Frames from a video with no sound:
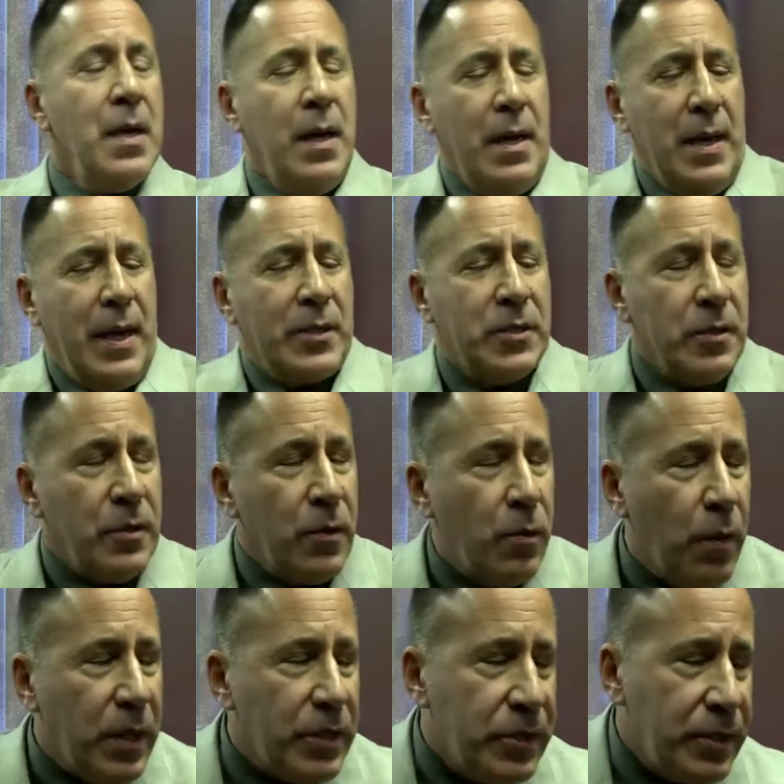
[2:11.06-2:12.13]
Excellent
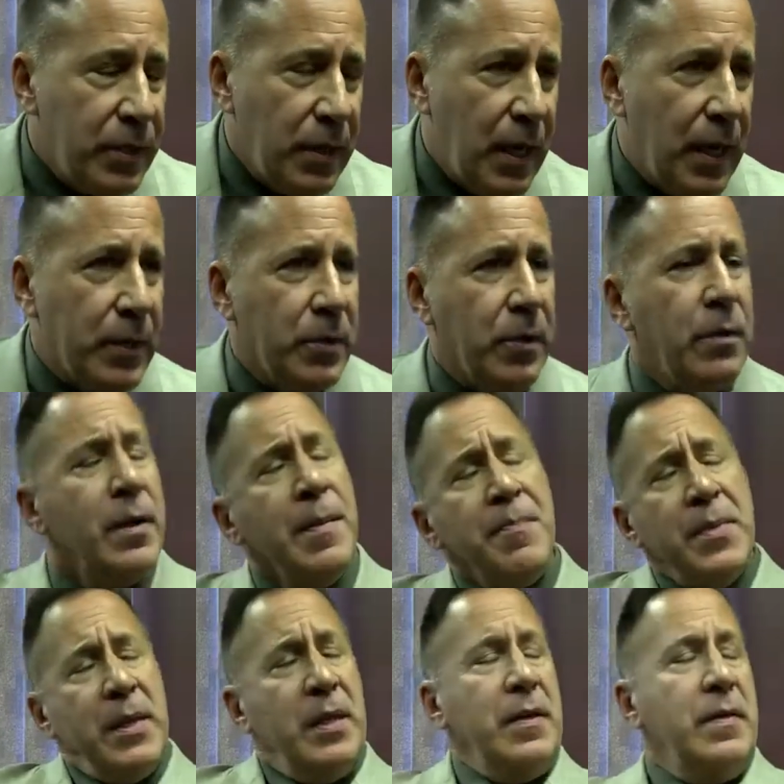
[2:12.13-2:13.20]
question, Doctor.
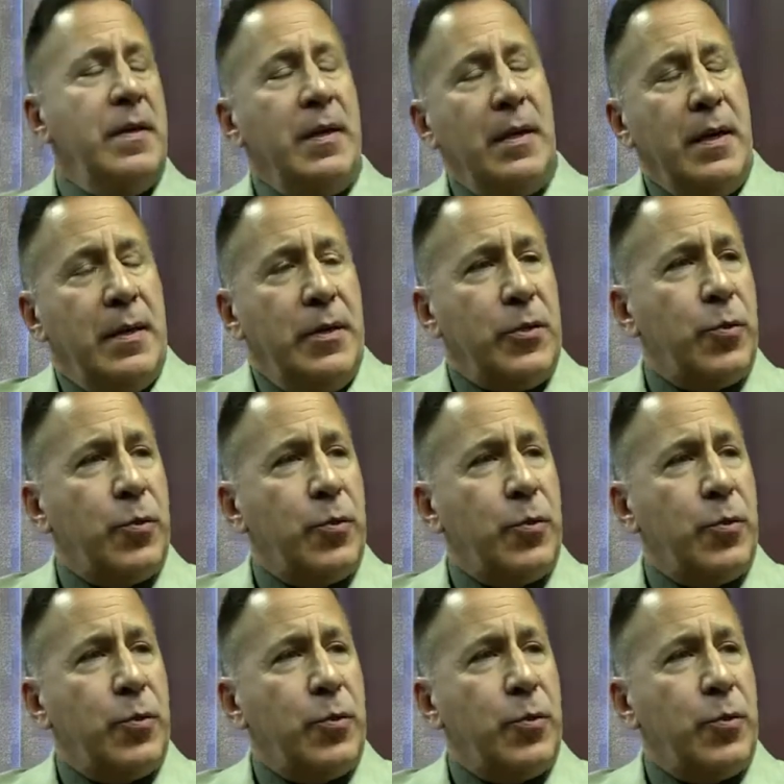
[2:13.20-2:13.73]
In the